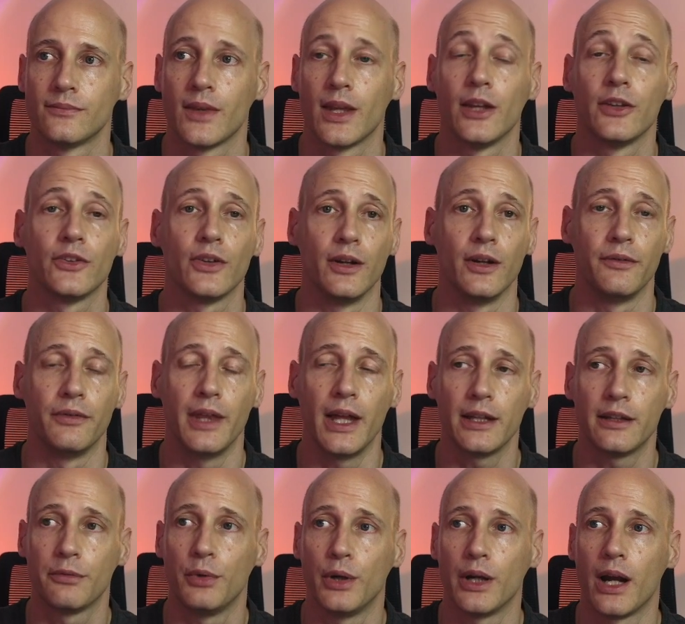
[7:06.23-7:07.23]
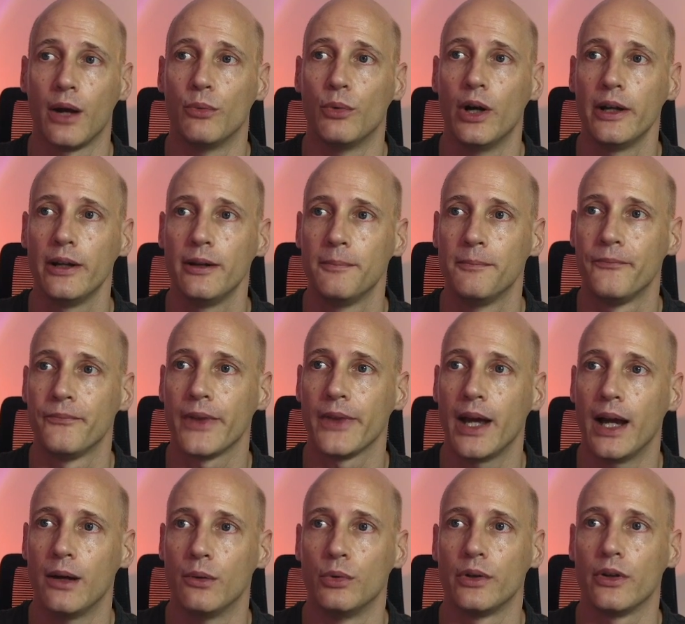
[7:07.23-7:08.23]
So if that's what I want,
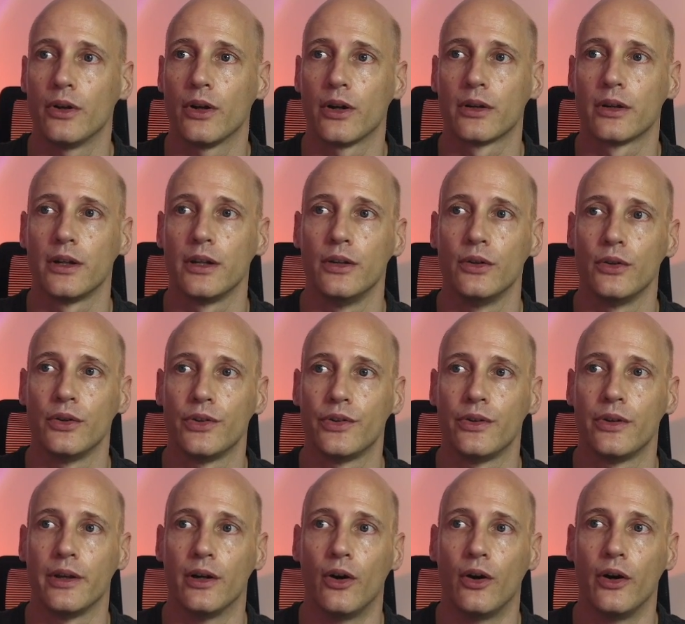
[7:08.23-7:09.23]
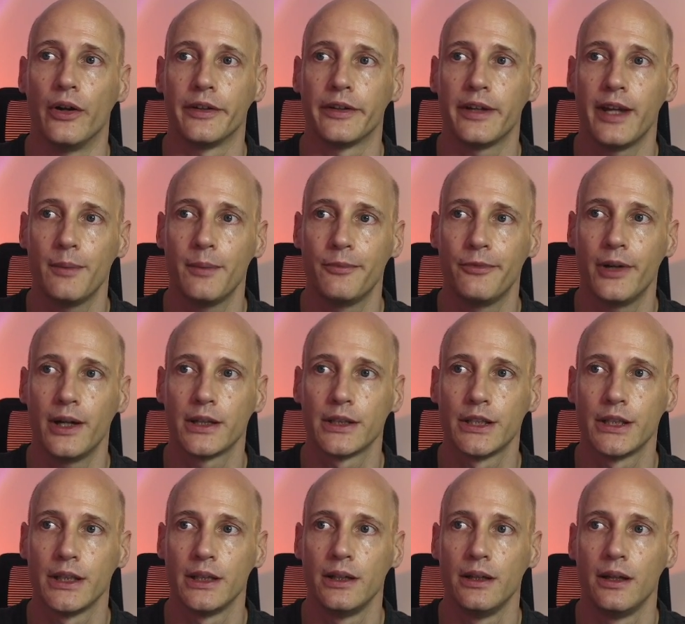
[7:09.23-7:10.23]
I would not use the on tap
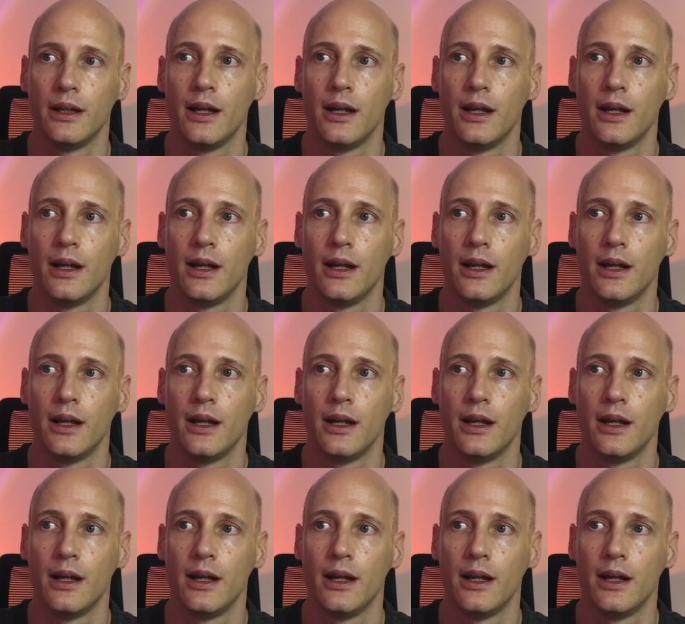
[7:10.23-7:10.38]
function,